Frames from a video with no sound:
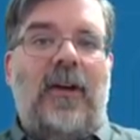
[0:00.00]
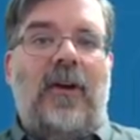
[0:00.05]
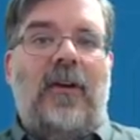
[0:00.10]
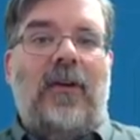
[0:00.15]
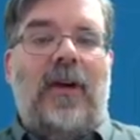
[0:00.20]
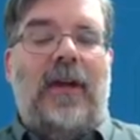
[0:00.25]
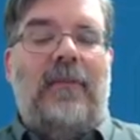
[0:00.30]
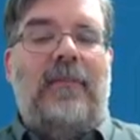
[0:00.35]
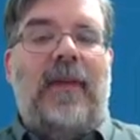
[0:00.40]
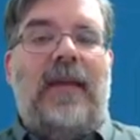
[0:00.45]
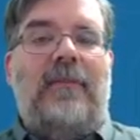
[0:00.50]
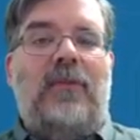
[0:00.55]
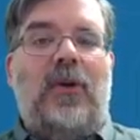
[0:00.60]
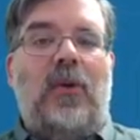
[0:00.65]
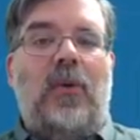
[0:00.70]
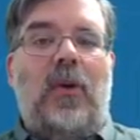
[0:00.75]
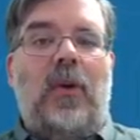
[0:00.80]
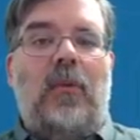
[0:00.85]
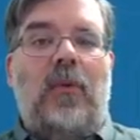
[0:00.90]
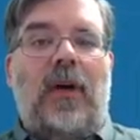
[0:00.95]
Right? Maybe
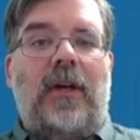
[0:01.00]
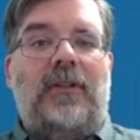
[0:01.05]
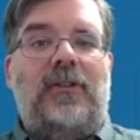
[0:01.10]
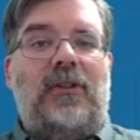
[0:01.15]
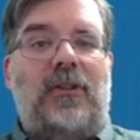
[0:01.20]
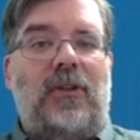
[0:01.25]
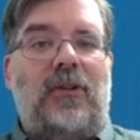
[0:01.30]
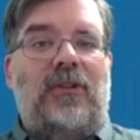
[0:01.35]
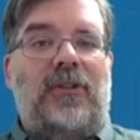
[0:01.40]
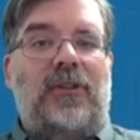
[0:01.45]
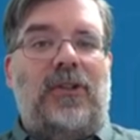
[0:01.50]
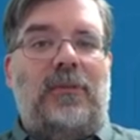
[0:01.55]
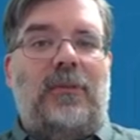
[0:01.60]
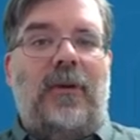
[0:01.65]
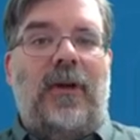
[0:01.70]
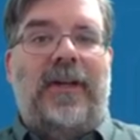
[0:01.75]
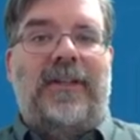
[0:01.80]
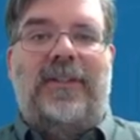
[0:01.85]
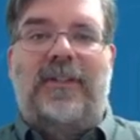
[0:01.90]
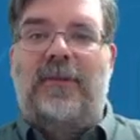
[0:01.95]
we want certain
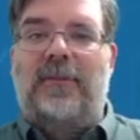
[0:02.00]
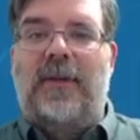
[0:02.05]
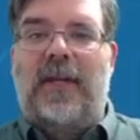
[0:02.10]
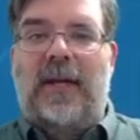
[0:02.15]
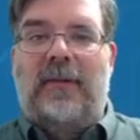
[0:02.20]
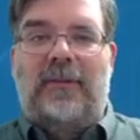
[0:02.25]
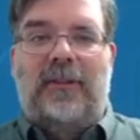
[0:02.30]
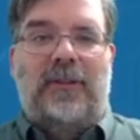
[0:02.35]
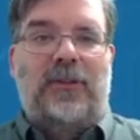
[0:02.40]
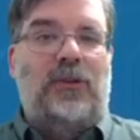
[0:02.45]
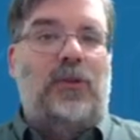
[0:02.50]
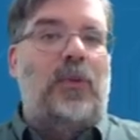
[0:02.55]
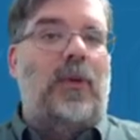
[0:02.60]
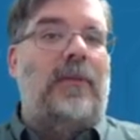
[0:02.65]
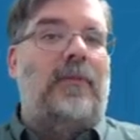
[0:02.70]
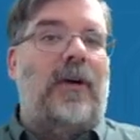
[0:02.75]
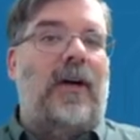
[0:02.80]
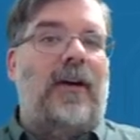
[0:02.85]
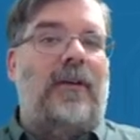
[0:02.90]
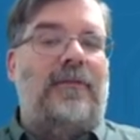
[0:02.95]
sprites to be able to
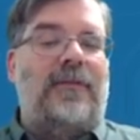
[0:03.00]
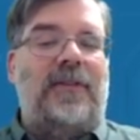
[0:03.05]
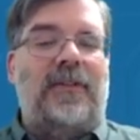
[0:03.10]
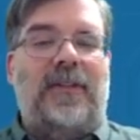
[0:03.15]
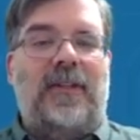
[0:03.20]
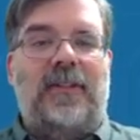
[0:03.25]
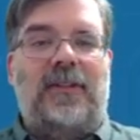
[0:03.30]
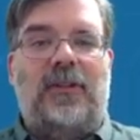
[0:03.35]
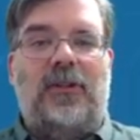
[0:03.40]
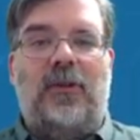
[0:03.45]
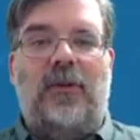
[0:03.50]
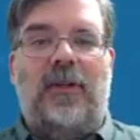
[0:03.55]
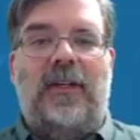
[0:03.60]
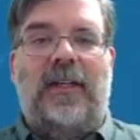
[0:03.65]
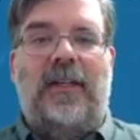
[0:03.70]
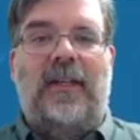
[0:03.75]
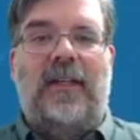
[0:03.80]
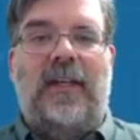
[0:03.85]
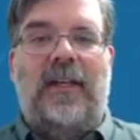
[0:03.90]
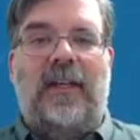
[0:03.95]
swim off the
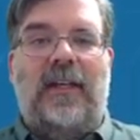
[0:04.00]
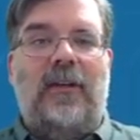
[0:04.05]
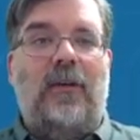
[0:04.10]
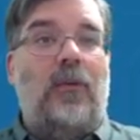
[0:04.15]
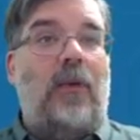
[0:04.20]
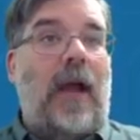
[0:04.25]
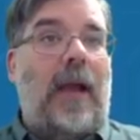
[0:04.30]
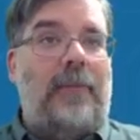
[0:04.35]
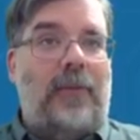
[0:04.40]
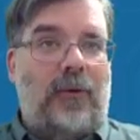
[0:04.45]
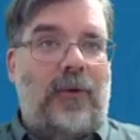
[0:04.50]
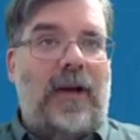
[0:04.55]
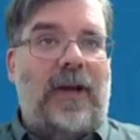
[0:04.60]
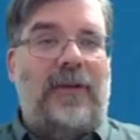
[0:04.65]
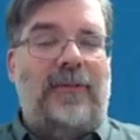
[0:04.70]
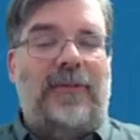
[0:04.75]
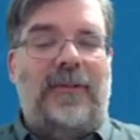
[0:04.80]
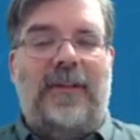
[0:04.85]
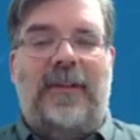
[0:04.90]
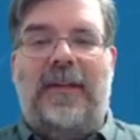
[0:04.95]
screen and wrap
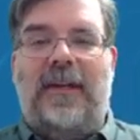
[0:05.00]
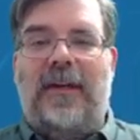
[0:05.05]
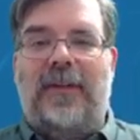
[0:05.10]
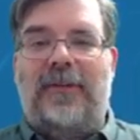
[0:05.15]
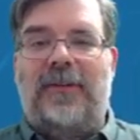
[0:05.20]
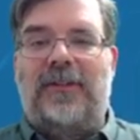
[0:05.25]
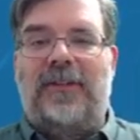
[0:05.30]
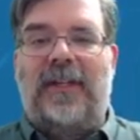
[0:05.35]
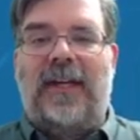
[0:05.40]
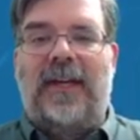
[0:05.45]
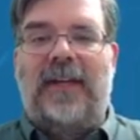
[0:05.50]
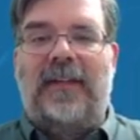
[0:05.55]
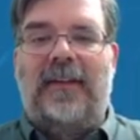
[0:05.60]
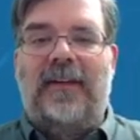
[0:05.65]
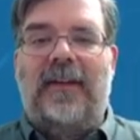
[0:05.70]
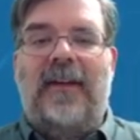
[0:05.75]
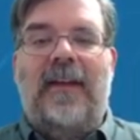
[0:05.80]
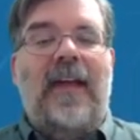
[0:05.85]
around to the other side.